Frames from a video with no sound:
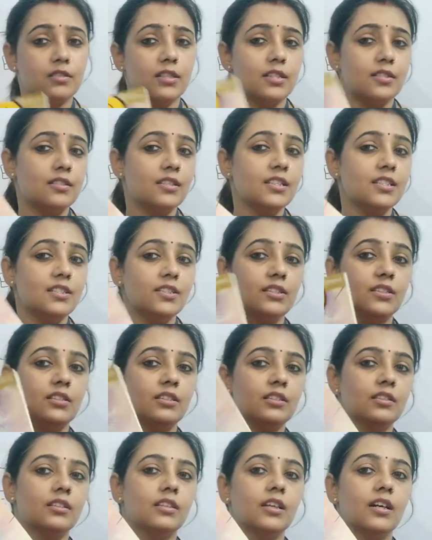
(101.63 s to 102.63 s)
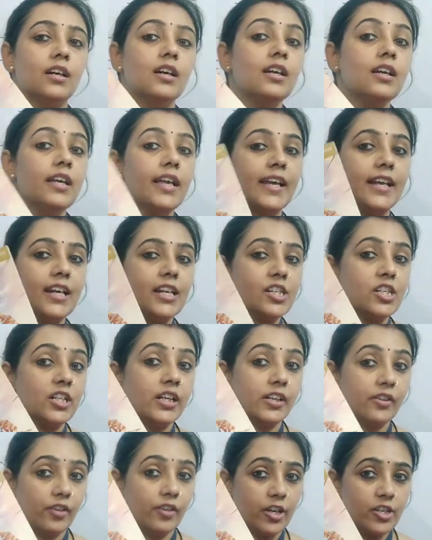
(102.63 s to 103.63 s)
This is the English
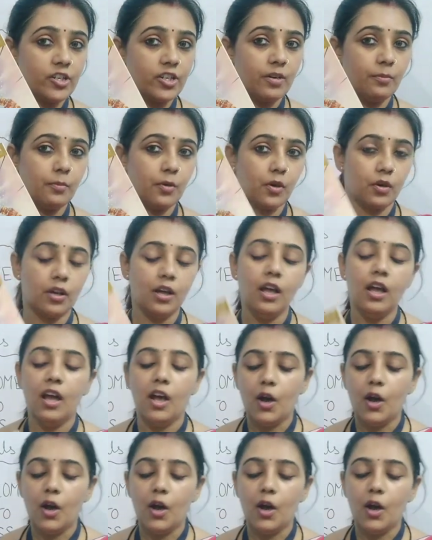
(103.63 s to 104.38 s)
literature book.